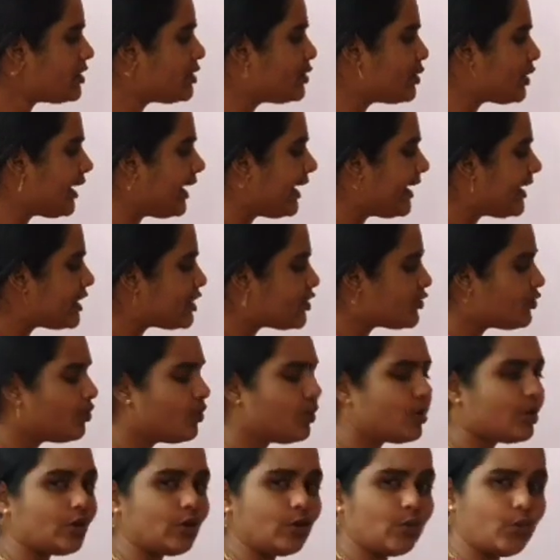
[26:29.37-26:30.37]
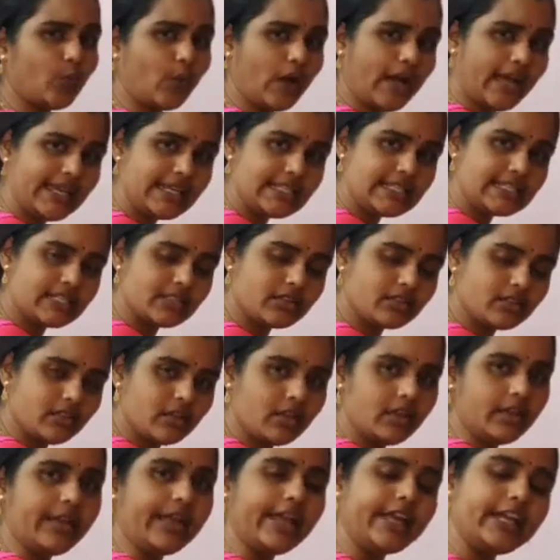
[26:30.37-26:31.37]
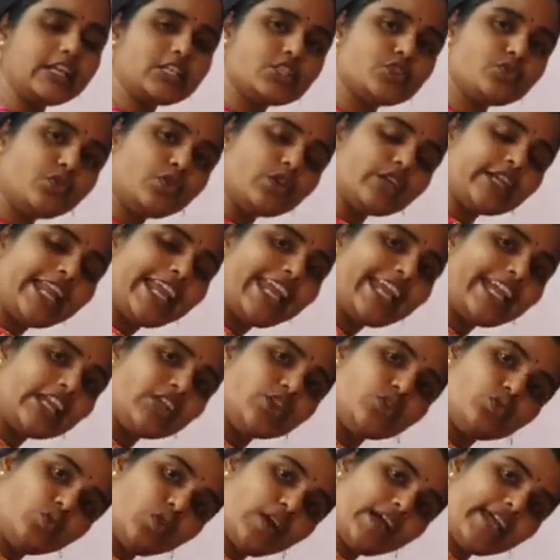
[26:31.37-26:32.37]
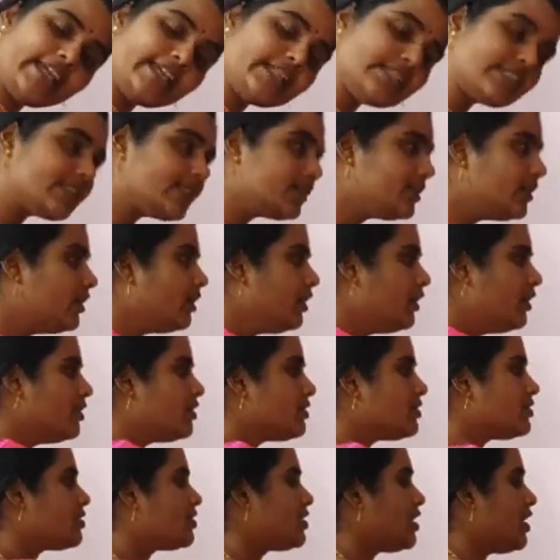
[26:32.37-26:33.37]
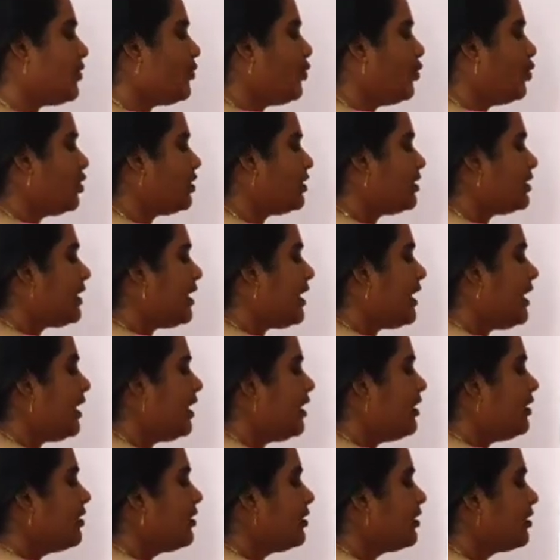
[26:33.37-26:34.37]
So NH4 twice, NH4 taken twice, CO3,